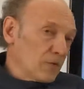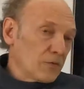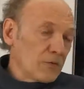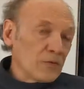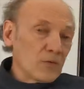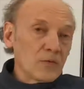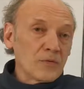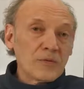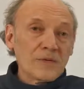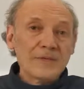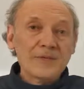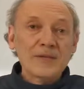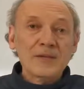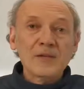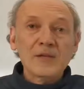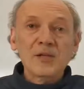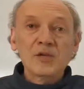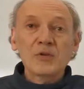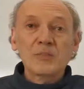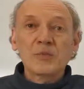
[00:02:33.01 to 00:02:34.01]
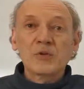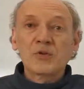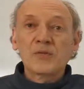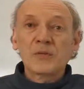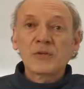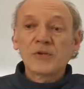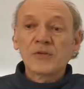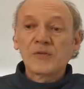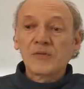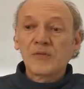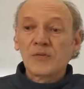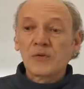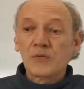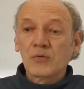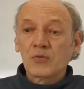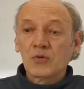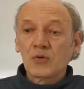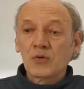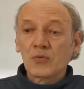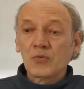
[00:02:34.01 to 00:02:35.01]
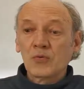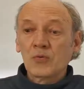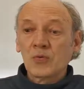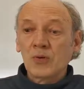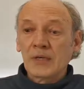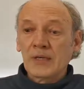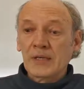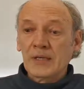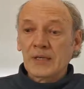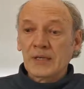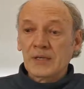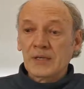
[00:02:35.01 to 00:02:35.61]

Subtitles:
So this link between CO2